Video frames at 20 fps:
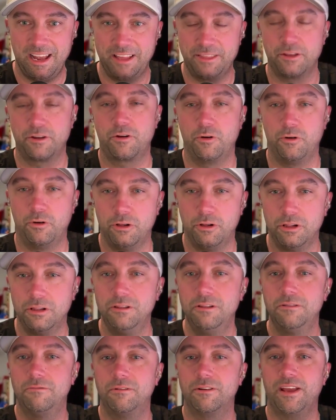the goal
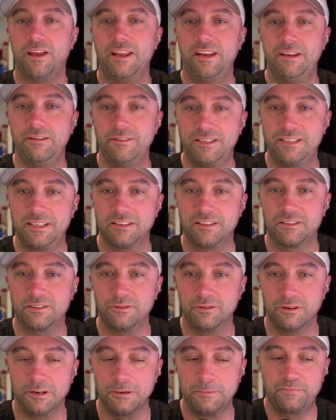with any retail
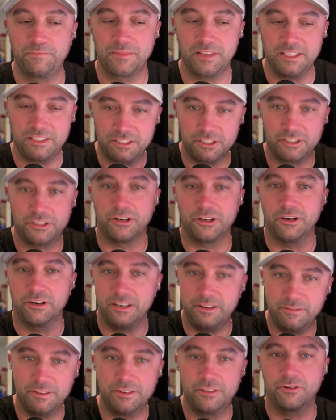store is to turn
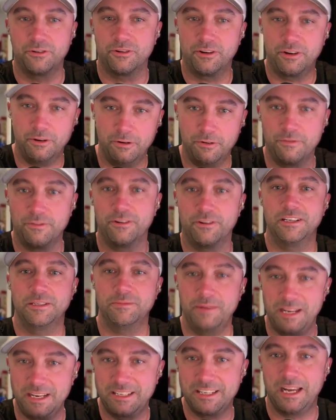inventory over as
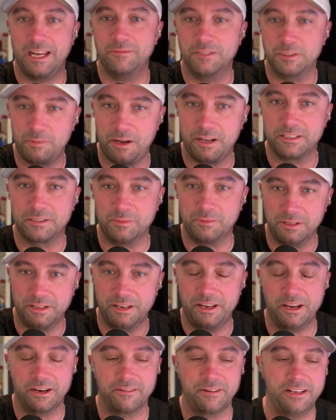many times as possible in a
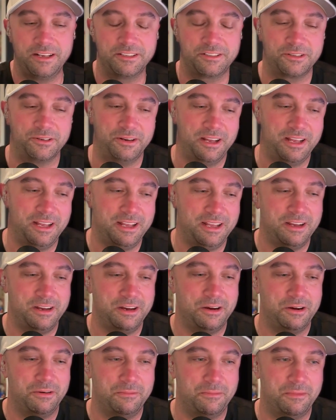year, right? And so
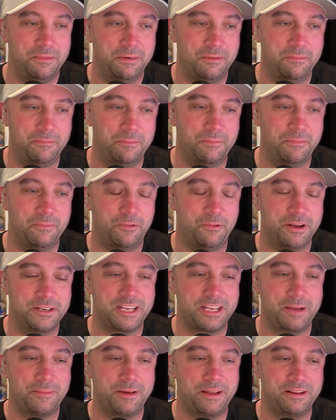one
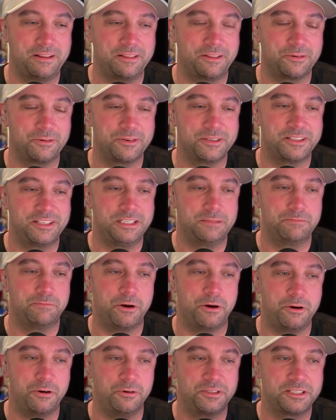time there was these
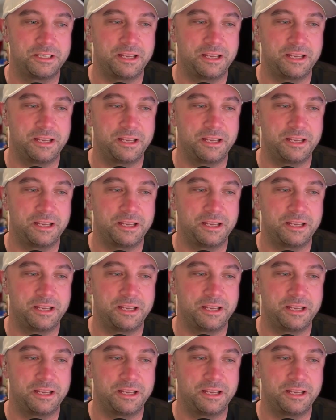bows,